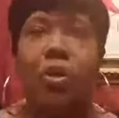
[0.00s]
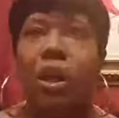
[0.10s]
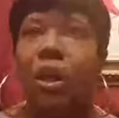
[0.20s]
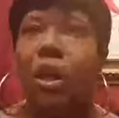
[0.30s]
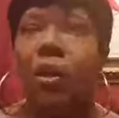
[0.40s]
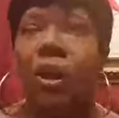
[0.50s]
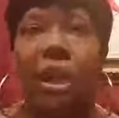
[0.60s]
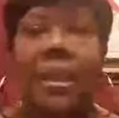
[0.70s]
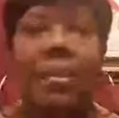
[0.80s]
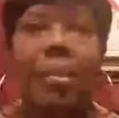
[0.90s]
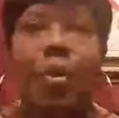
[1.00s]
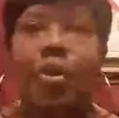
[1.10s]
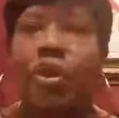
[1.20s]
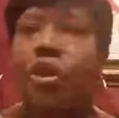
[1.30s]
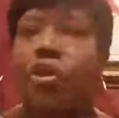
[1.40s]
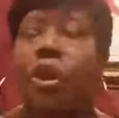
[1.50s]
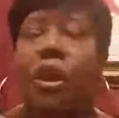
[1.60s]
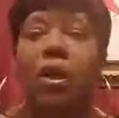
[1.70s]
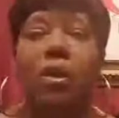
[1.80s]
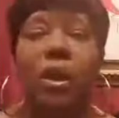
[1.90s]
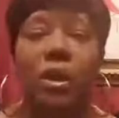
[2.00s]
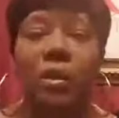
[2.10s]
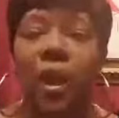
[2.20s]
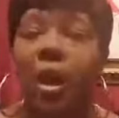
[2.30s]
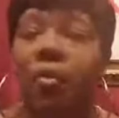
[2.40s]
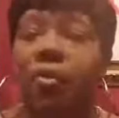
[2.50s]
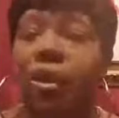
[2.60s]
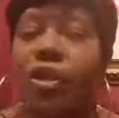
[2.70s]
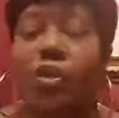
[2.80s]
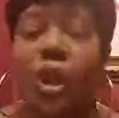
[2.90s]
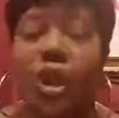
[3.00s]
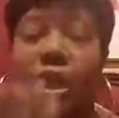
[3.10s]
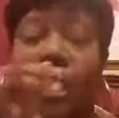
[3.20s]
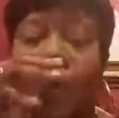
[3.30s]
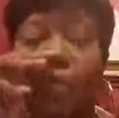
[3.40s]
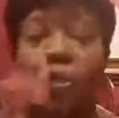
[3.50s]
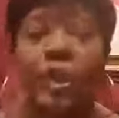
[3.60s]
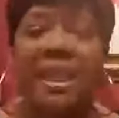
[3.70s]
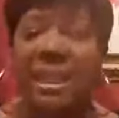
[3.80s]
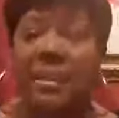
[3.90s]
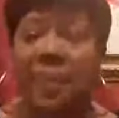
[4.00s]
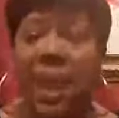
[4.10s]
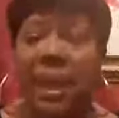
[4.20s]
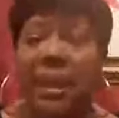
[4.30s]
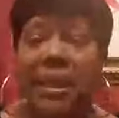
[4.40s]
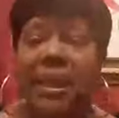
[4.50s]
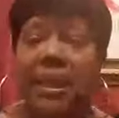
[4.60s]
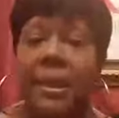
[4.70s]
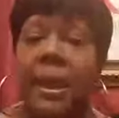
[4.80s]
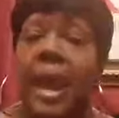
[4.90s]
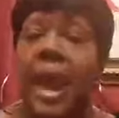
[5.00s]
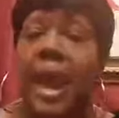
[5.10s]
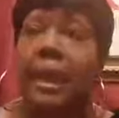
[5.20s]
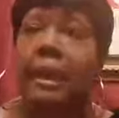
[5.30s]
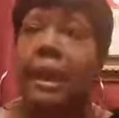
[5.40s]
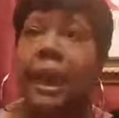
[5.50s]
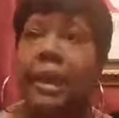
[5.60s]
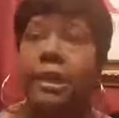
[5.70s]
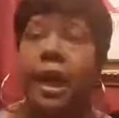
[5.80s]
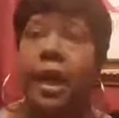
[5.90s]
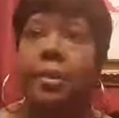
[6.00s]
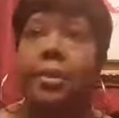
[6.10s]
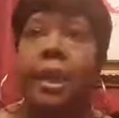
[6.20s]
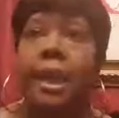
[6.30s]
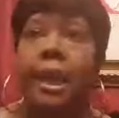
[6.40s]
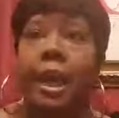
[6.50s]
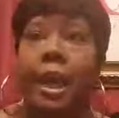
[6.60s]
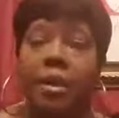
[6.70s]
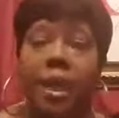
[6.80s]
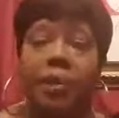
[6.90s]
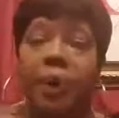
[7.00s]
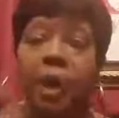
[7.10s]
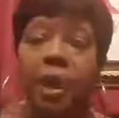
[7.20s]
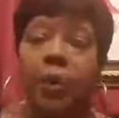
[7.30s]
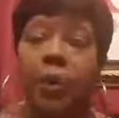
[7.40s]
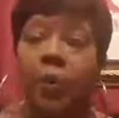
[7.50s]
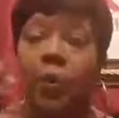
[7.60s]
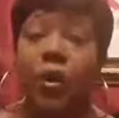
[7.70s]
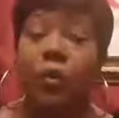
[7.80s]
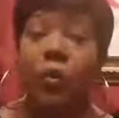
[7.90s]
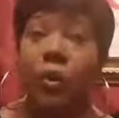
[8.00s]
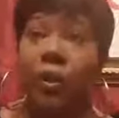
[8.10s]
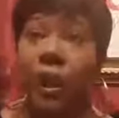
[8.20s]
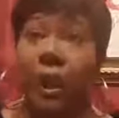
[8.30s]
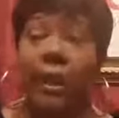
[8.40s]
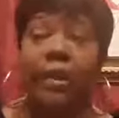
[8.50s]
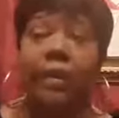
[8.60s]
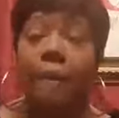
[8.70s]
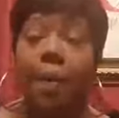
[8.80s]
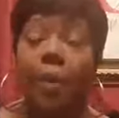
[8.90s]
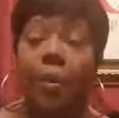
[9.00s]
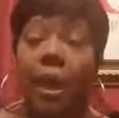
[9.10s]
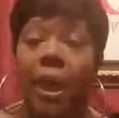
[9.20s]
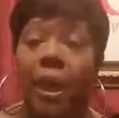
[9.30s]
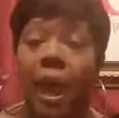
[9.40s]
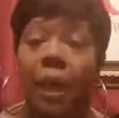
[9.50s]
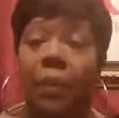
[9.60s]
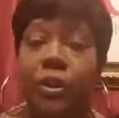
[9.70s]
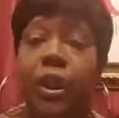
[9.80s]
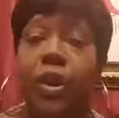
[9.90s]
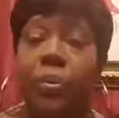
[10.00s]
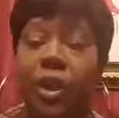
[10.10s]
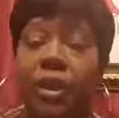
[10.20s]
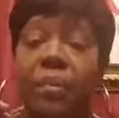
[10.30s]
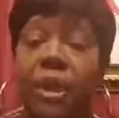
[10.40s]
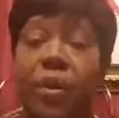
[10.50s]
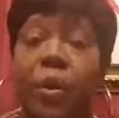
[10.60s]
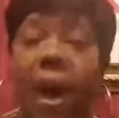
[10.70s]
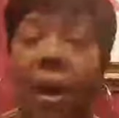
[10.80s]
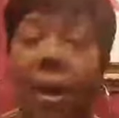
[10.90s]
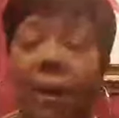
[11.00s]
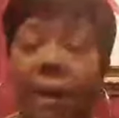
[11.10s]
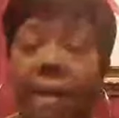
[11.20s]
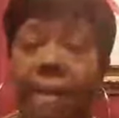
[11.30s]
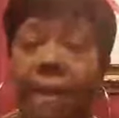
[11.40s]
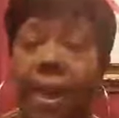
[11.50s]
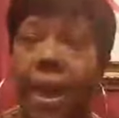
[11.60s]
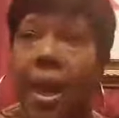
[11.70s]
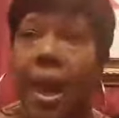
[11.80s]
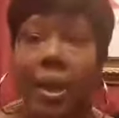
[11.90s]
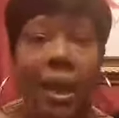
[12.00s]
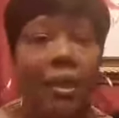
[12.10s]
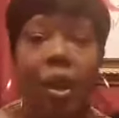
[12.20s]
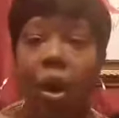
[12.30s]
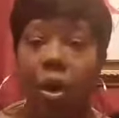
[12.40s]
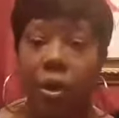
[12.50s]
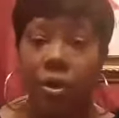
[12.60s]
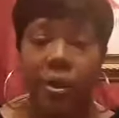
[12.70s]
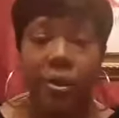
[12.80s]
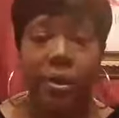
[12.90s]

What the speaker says: You can learn his emotions. You can learn his frustrations if you just sit back and listen. And a lot of times, especially when we're in the heat of the moment and God will tell me to be quiet, that's hard.